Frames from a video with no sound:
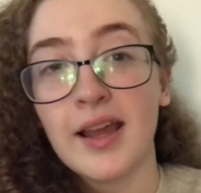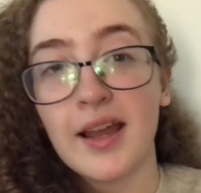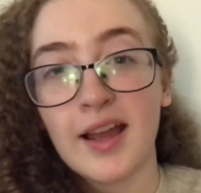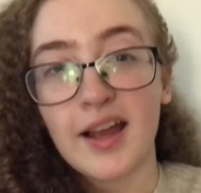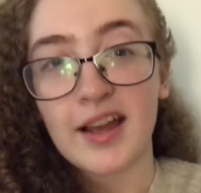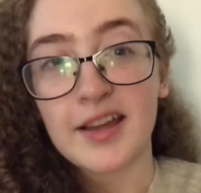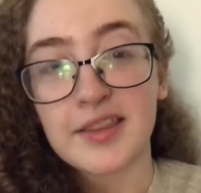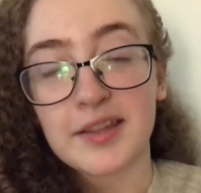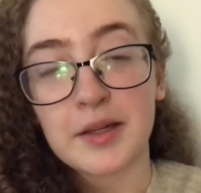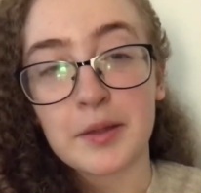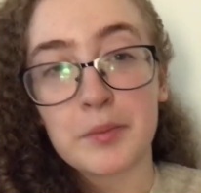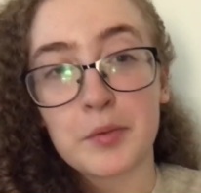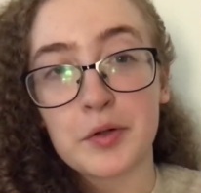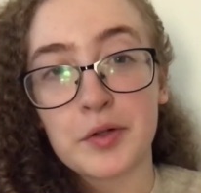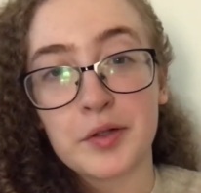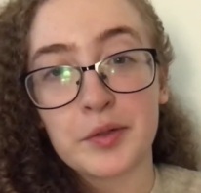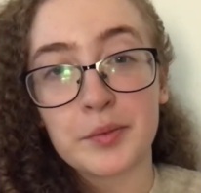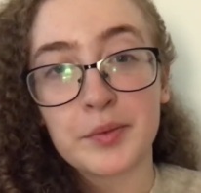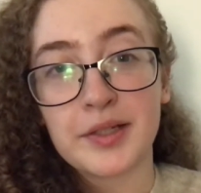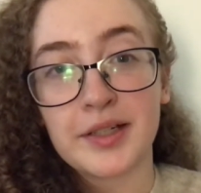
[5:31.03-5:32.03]
I think I'm going
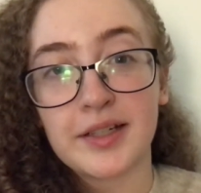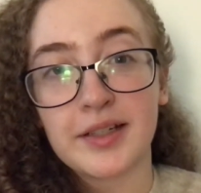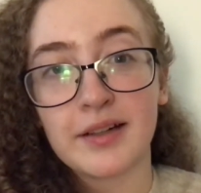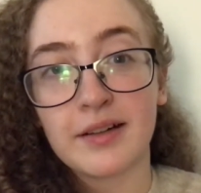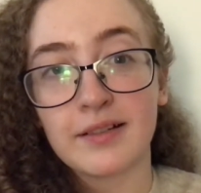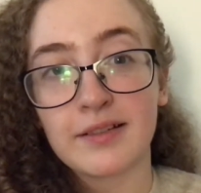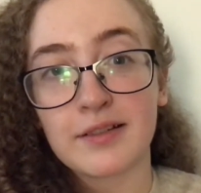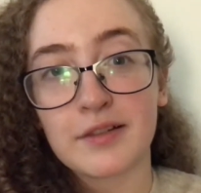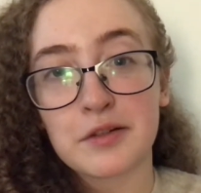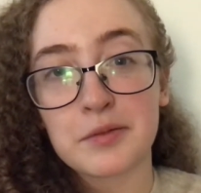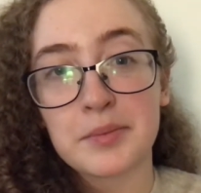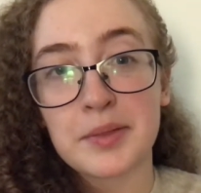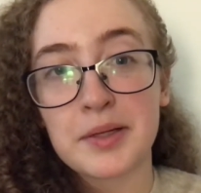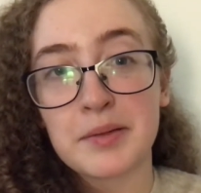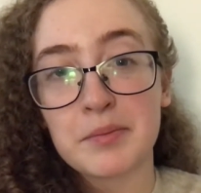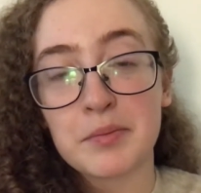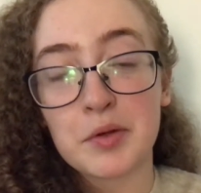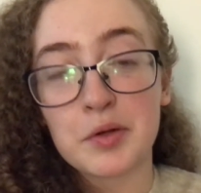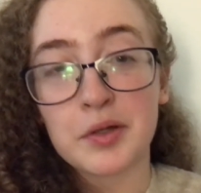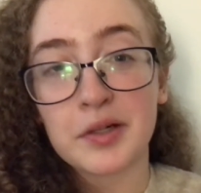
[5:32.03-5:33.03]
to read a little bit
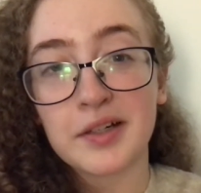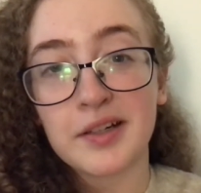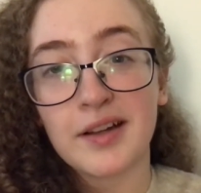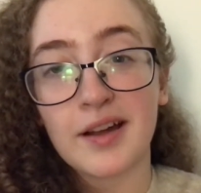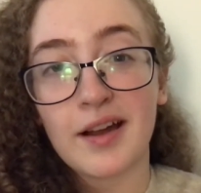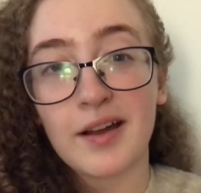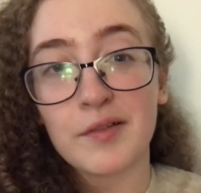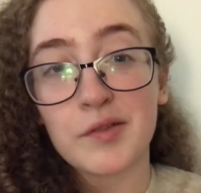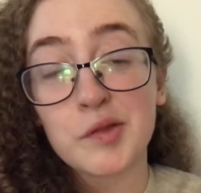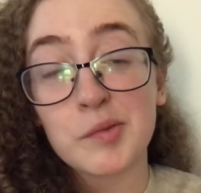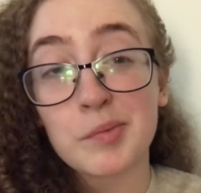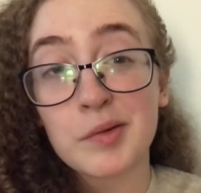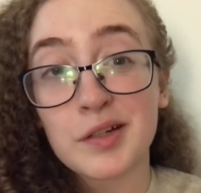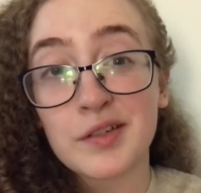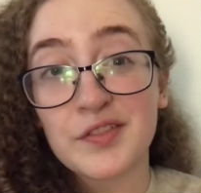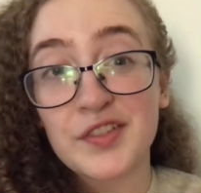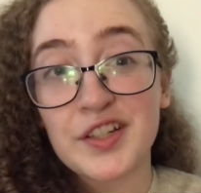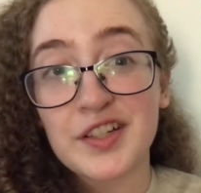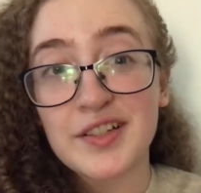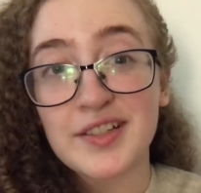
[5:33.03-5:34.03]
more of the book
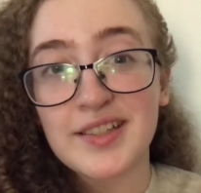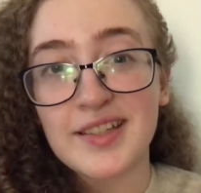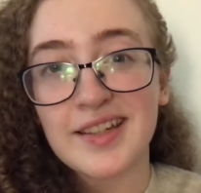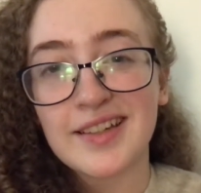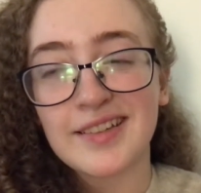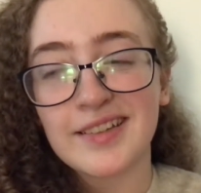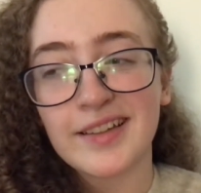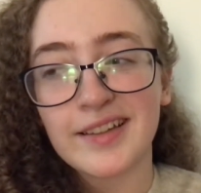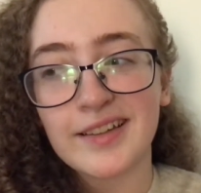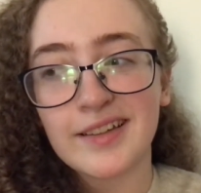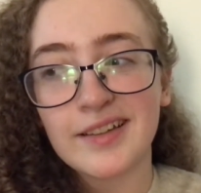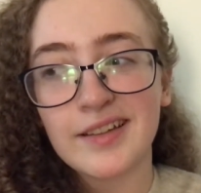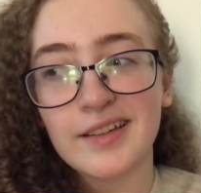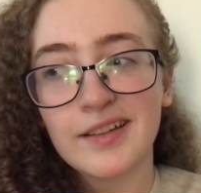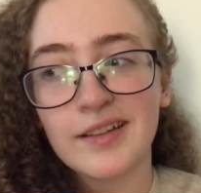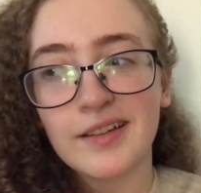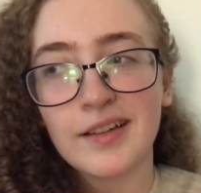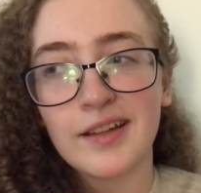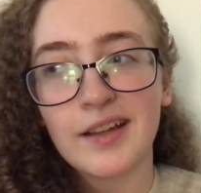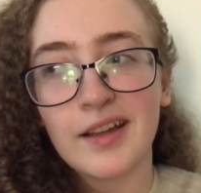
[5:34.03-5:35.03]
first, and then
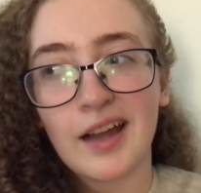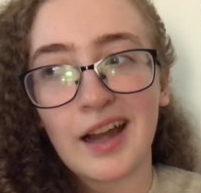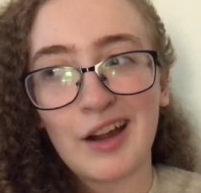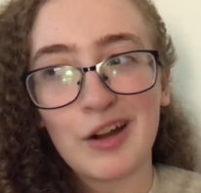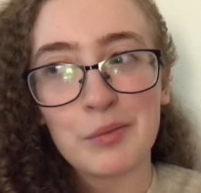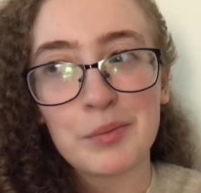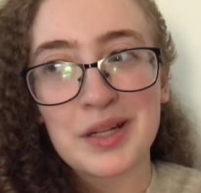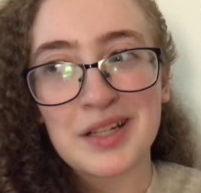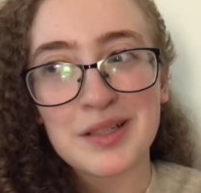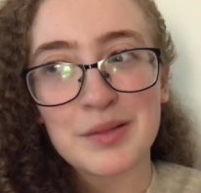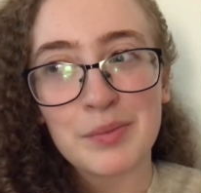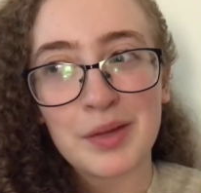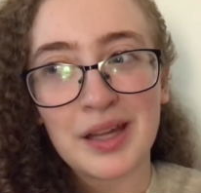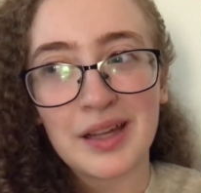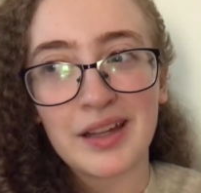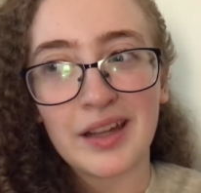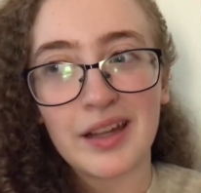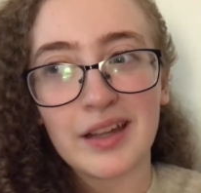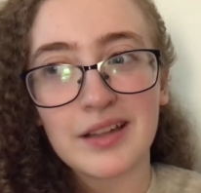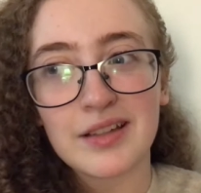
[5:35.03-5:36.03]
I'll make some
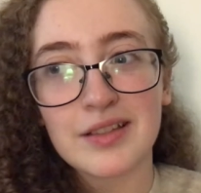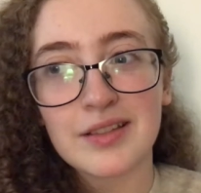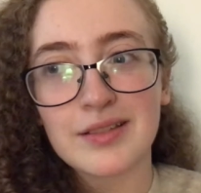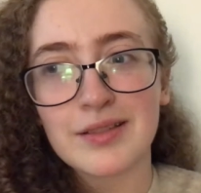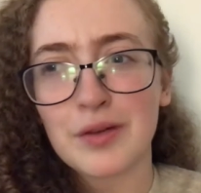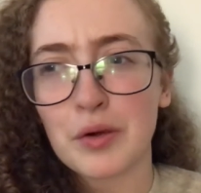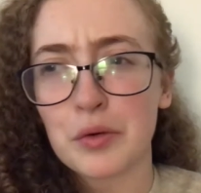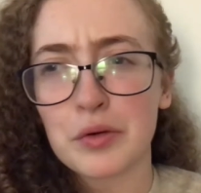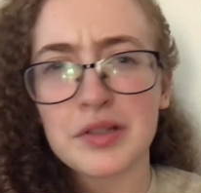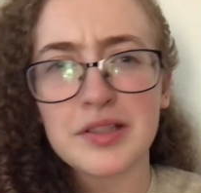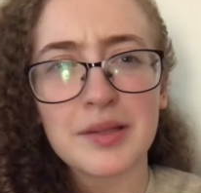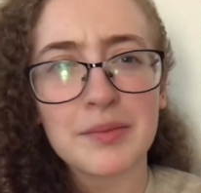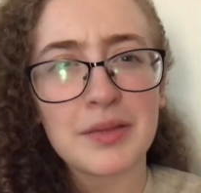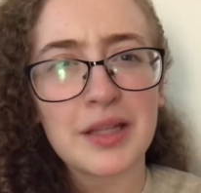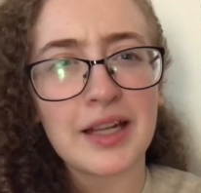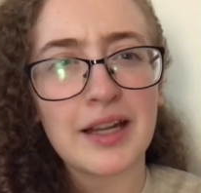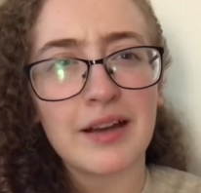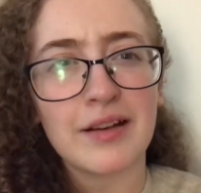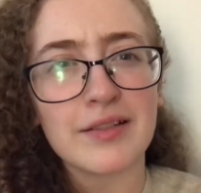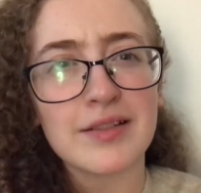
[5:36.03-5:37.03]
pancakes or something
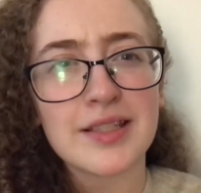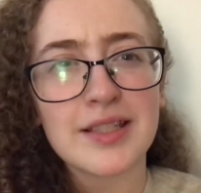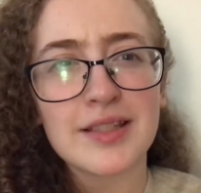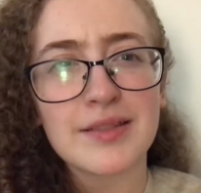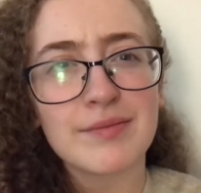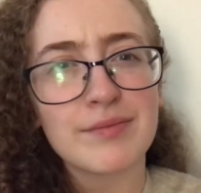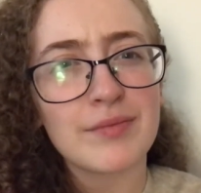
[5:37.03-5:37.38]
else.